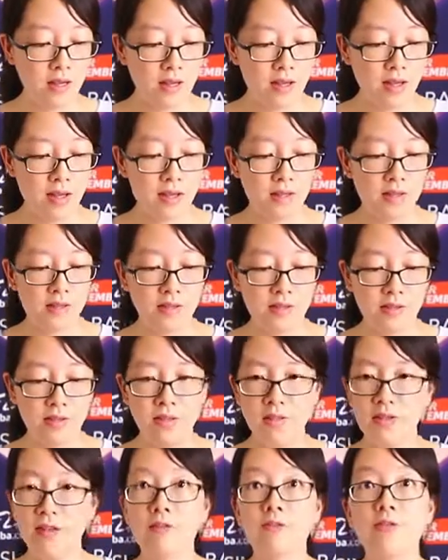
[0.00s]
And
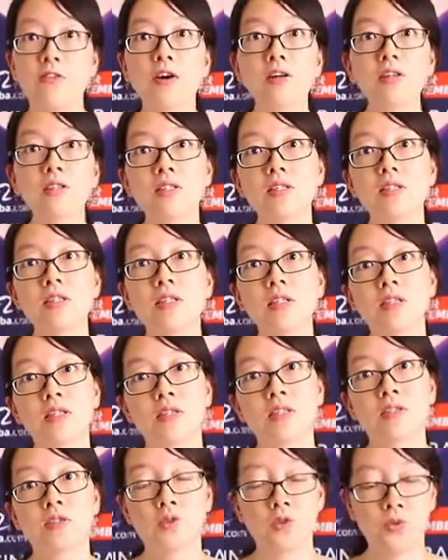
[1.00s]
the function
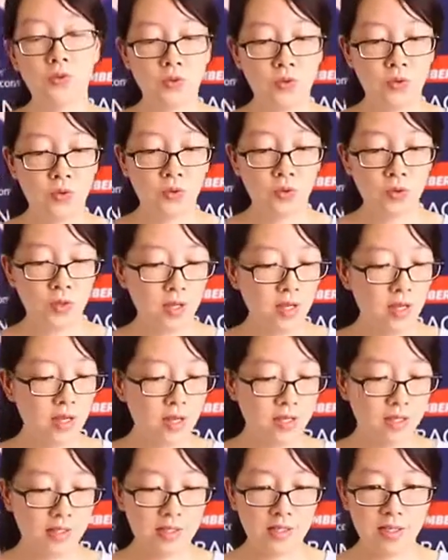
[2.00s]
is to
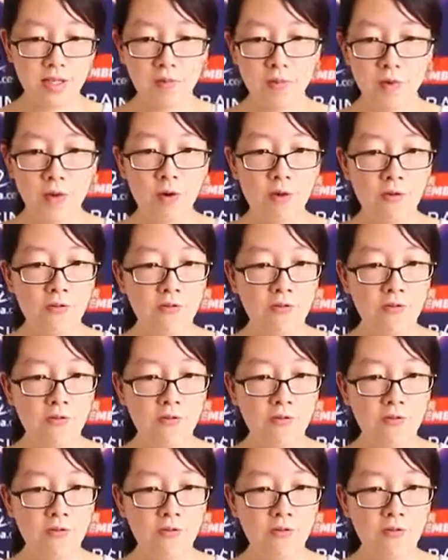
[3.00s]
slim your